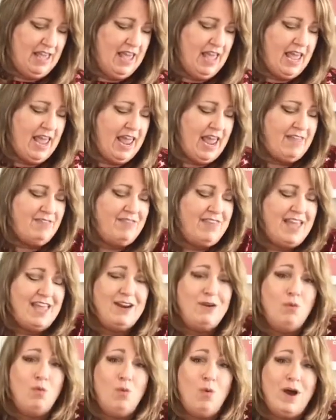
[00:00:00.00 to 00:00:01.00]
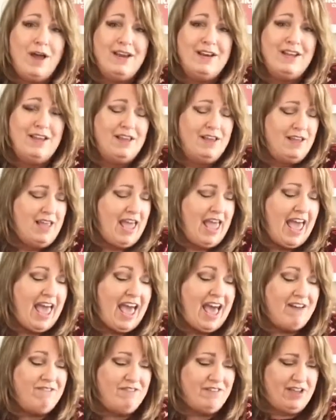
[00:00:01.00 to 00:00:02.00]
And then one half
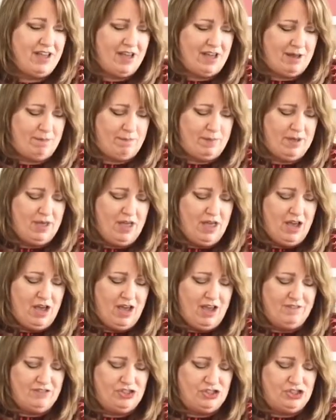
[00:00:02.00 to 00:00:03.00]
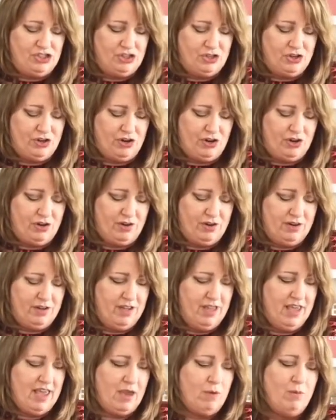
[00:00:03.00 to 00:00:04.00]
cup of sugar.
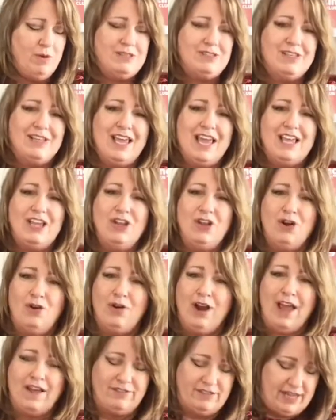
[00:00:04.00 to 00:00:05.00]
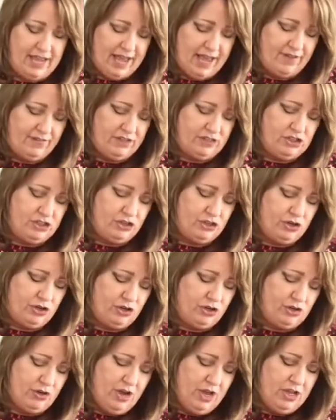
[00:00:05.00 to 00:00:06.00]
And once again, you don't have to add the
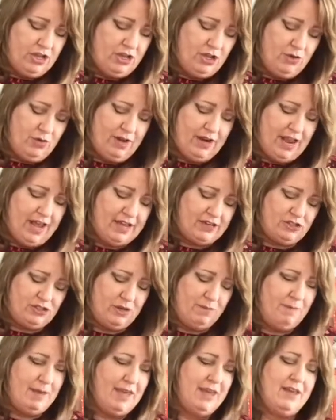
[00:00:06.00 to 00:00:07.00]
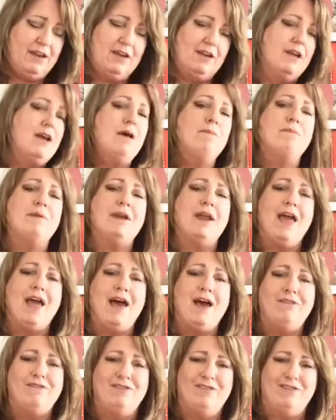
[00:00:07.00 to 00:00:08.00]
sugar. You can actually make it a cup and a
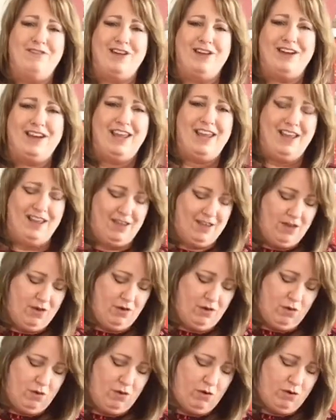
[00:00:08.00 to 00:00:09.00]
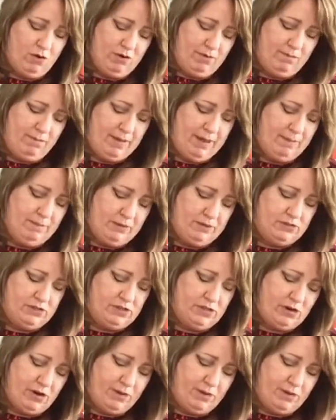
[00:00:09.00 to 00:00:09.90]
half of honey or maple syrup.